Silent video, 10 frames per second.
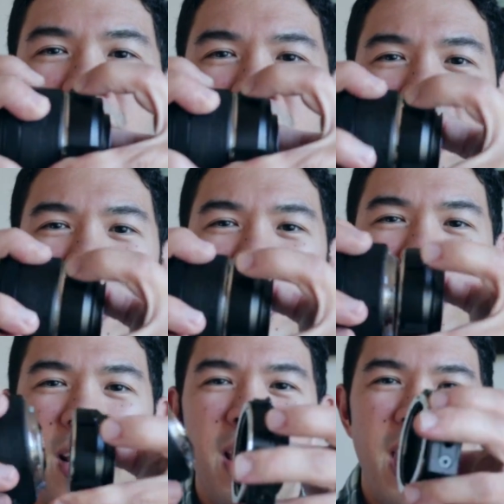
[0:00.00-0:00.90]
EF
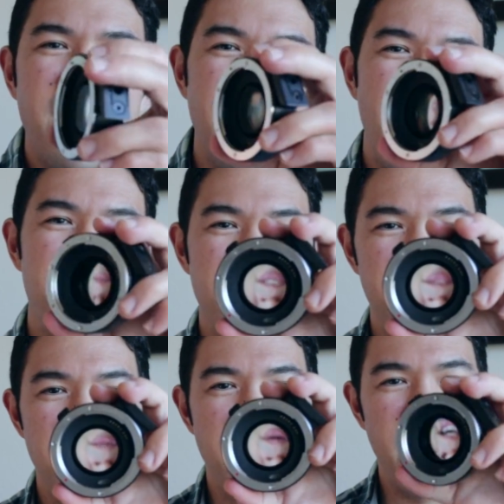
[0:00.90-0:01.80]
lens and the
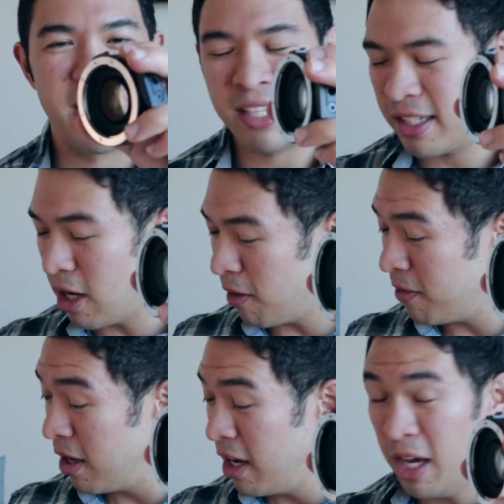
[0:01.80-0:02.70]
M50 body
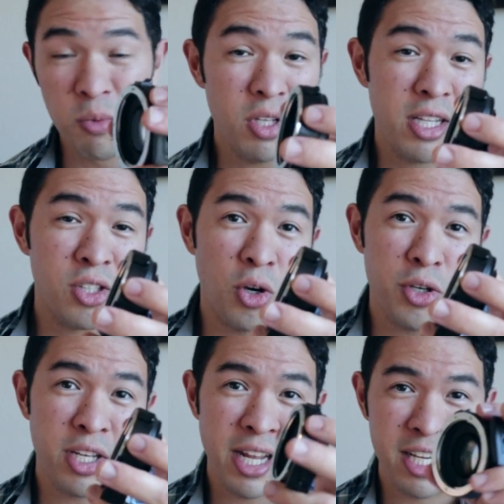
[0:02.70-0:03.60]
itself. And really, that's all
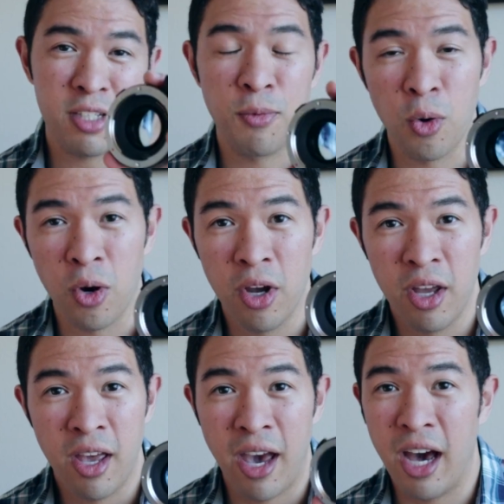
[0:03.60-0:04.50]
you can ask for
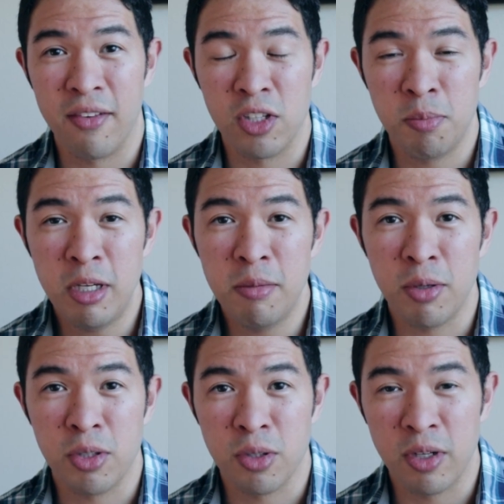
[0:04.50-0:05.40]
out of a
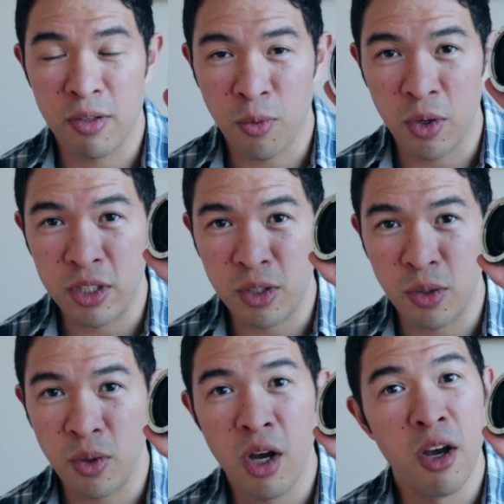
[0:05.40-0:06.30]
Speedbooster, is for it
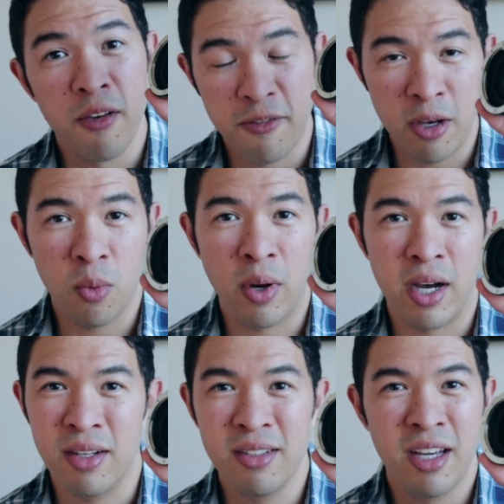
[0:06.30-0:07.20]
to fit
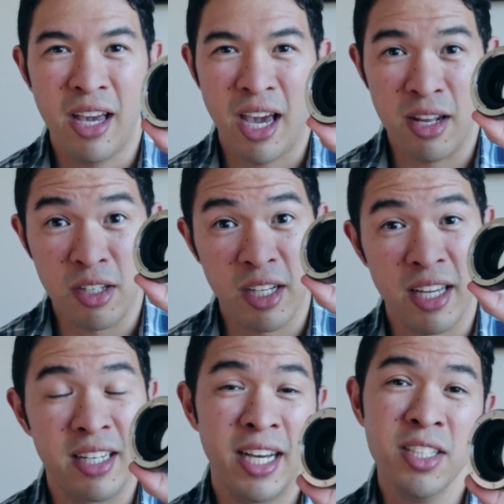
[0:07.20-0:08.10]
well and to
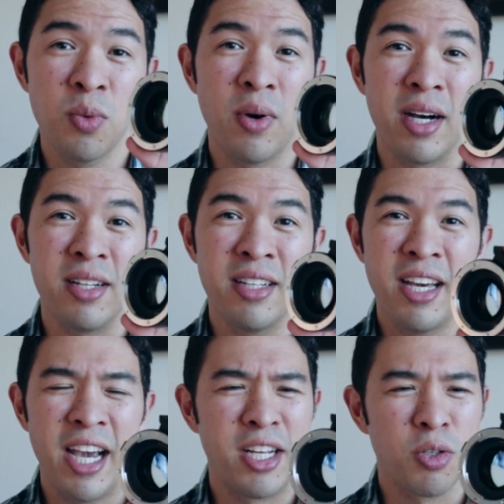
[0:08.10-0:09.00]
connect well
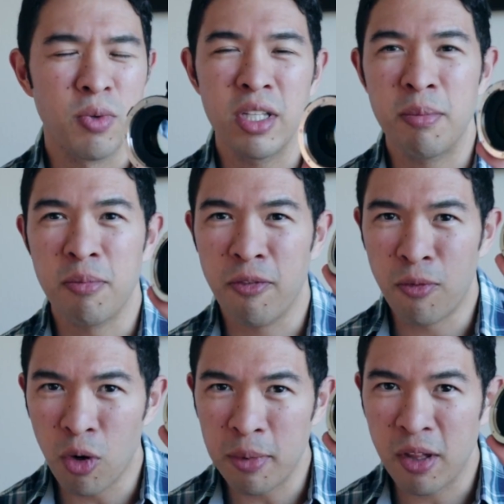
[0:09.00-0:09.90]
and to really
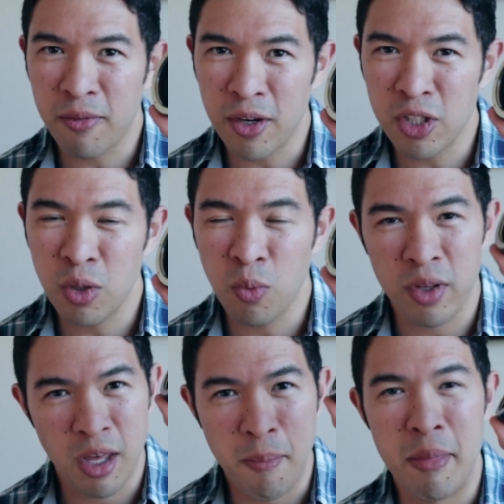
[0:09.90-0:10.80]
perform its function
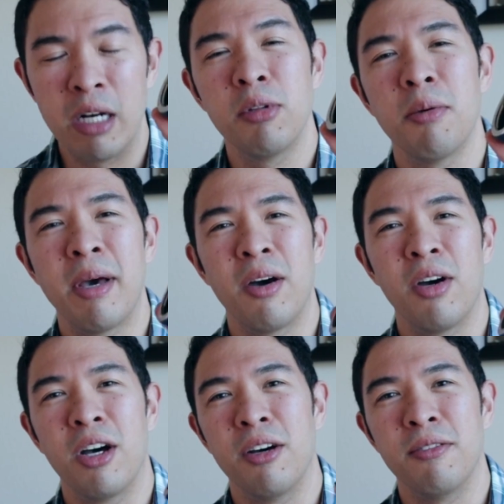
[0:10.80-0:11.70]
with a minimal
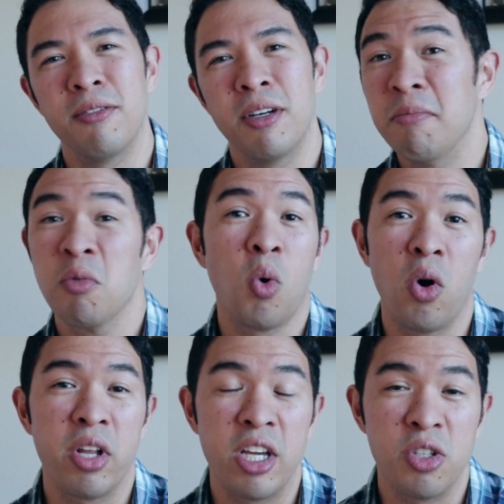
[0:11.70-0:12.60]
amount of
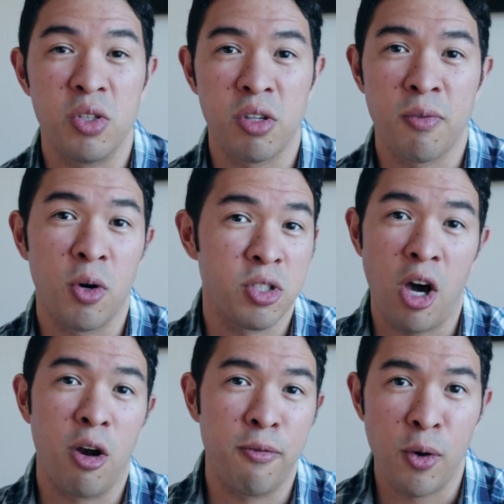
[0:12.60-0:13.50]
quality issues as far as
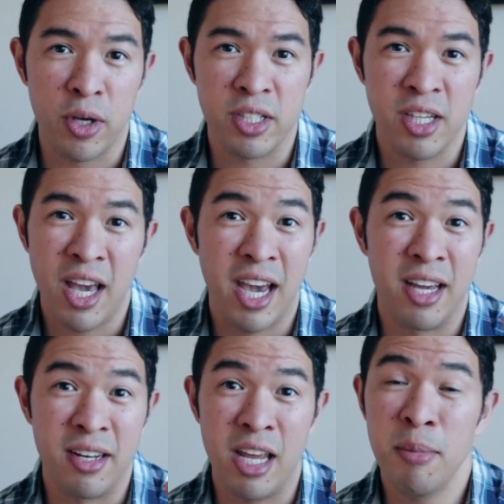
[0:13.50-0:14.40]
autofocus
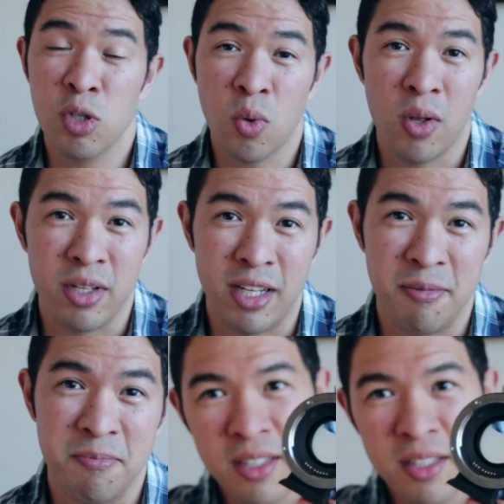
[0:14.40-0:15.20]
and image quality.